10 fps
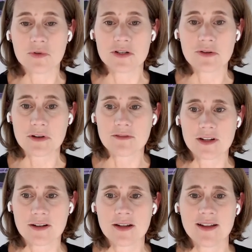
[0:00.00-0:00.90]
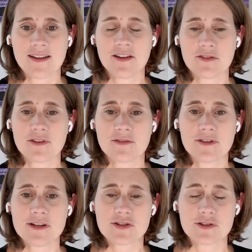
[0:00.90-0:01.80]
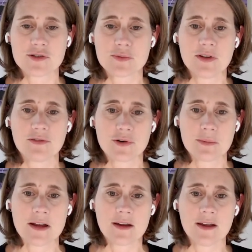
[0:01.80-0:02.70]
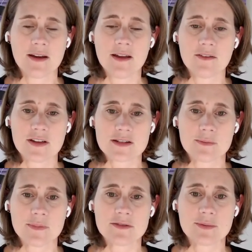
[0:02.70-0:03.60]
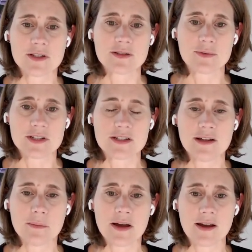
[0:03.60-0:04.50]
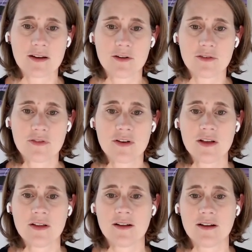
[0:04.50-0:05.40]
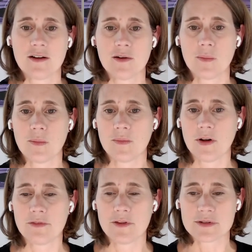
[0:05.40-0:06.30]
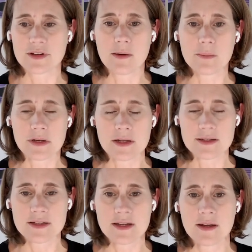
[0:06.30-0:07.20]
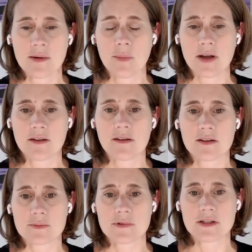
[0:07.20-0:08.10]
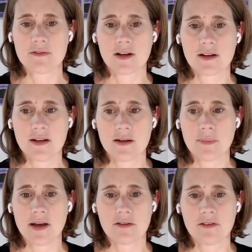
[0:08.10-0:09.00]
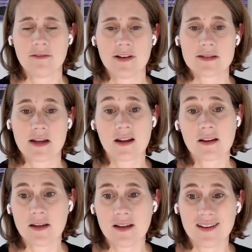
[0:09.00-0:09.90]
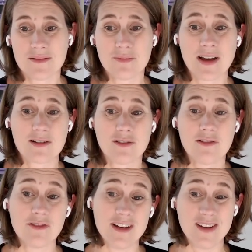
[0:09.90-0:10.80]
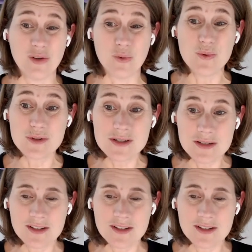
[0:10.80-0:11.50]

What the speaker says: doing really the research before making any investments. What's the impact of those companies? But specifically in battery recycling and battery reuse,